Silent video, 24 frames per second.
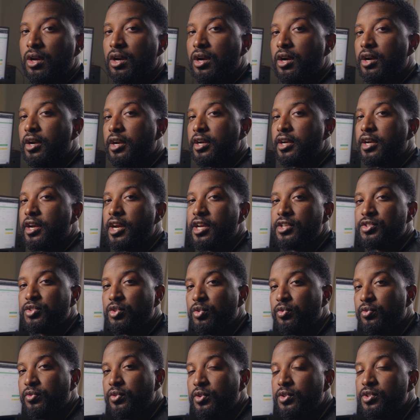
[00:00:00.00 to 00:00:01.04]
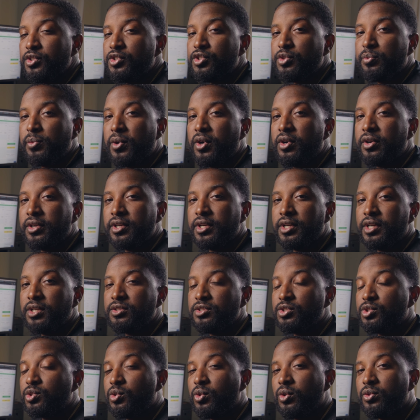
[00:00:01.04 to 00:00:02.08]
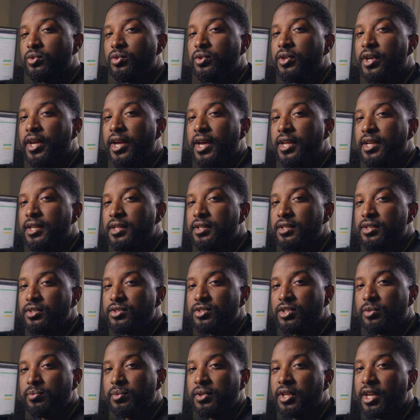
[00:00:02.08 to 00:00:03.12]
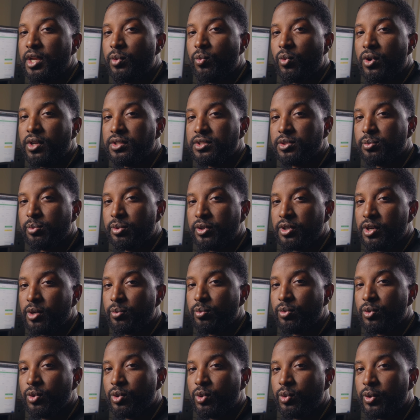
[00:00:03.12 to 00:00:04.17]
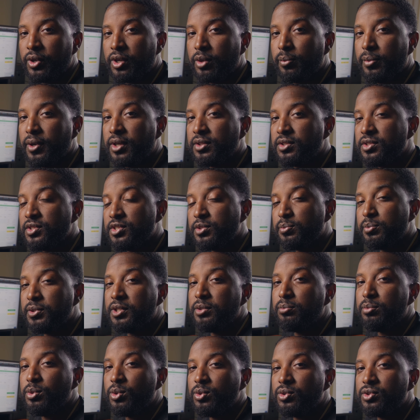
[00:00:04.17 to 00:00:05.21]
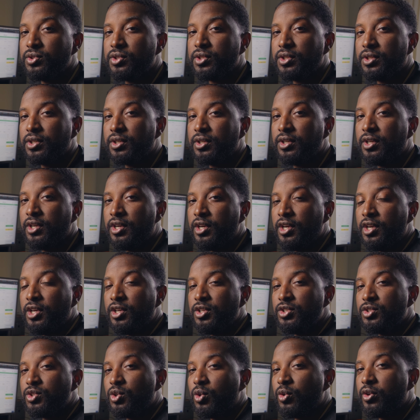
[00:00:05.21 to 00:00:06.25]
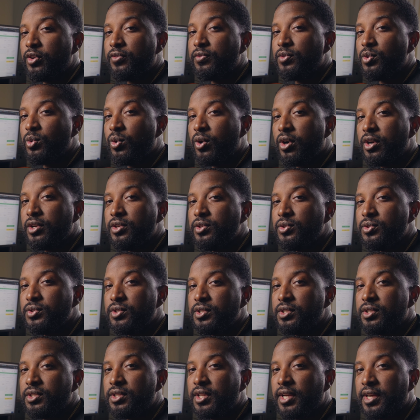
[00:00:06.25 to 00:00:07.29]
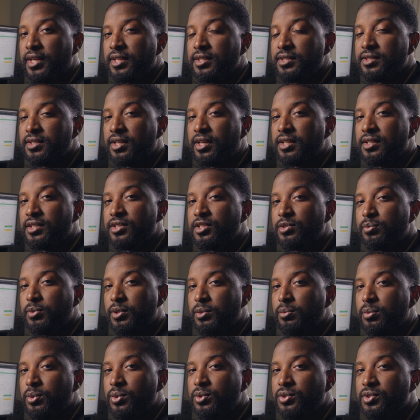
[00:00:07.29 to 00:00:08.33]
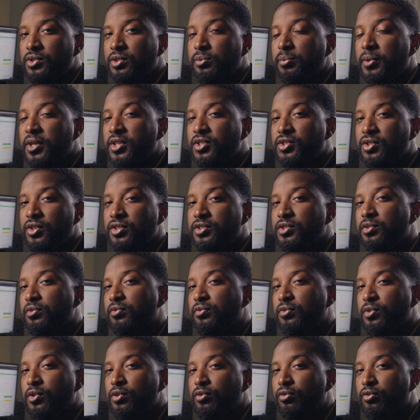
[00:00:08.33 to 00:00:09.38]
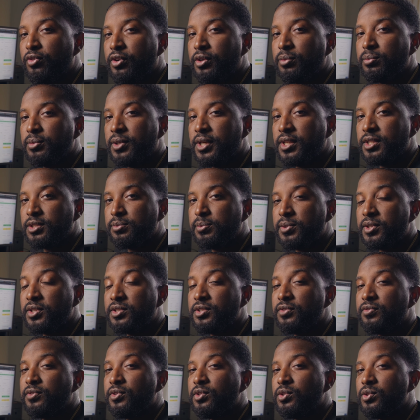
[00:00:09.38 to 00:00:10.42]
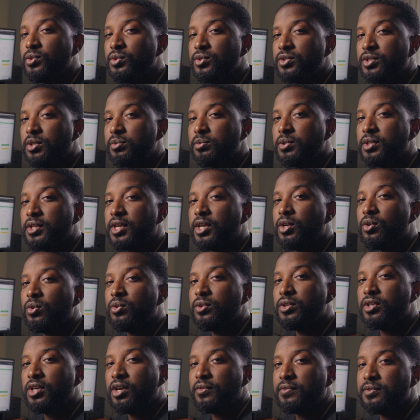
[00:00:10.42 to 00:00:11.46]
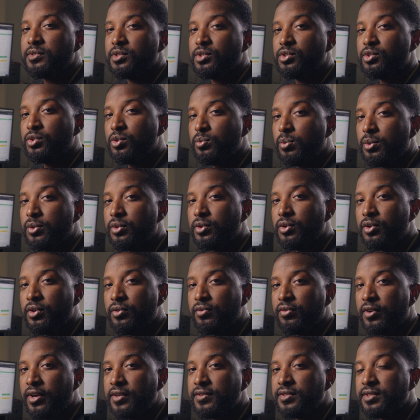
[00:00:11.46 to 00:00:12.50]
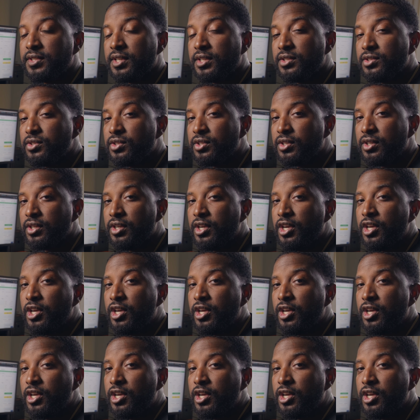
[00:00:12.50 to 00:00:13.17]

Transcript: Alright guys, so future Jamal here, just going through the edit, and there's something that I wanted to bring up real quick about this speed booster. So if you are using the lens on this speed booster, make sure it's a full frame lens, because if you use something that only covers the Super 35 sensor,